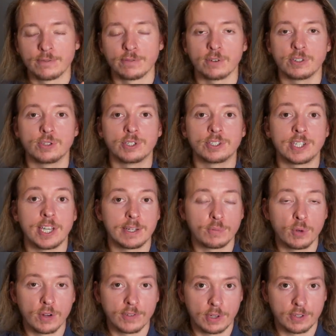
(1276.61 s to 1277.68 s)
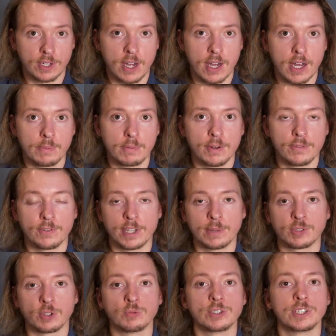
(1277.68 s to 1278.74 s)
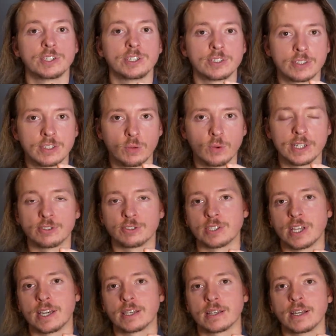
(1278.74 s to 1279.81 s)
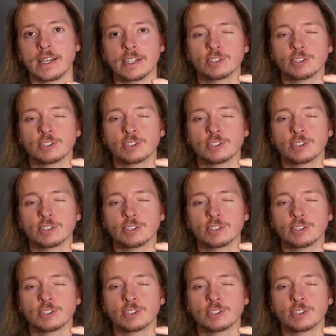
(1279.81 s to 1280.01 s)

for you to take more of their time, for them to really listen to what you're saying.